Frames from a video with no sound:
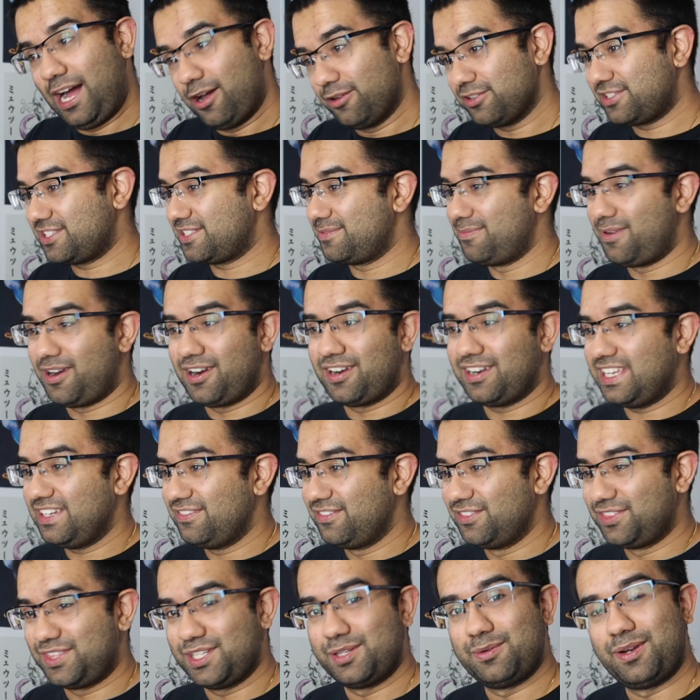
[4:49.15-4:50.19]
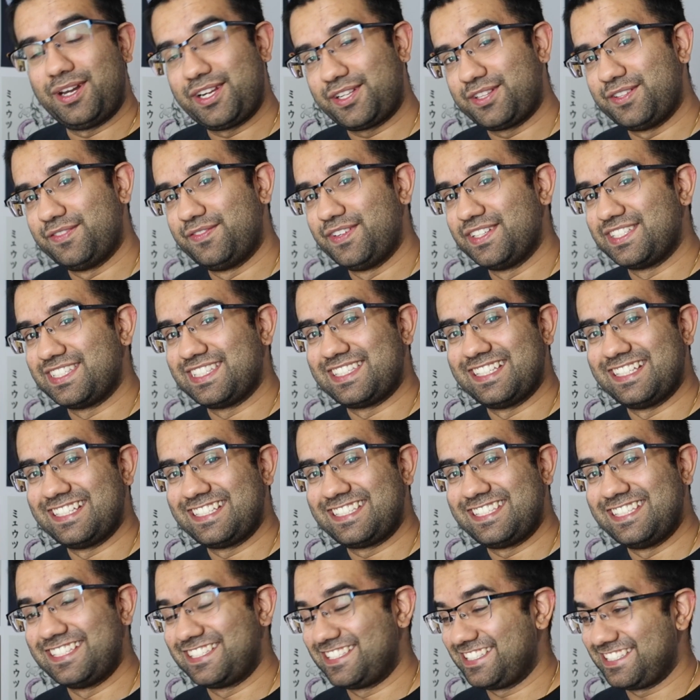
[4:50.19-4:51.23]
outsmart even theoretical
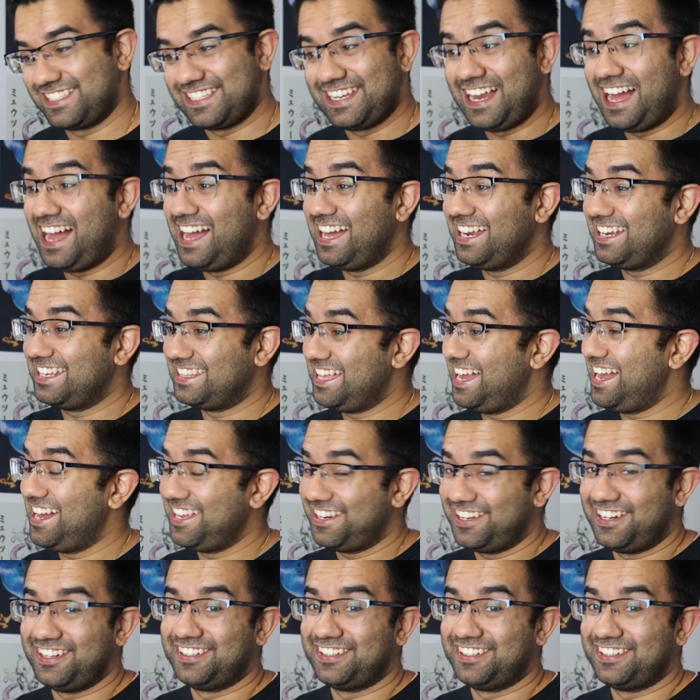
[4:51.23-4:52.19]
physicists. This is not that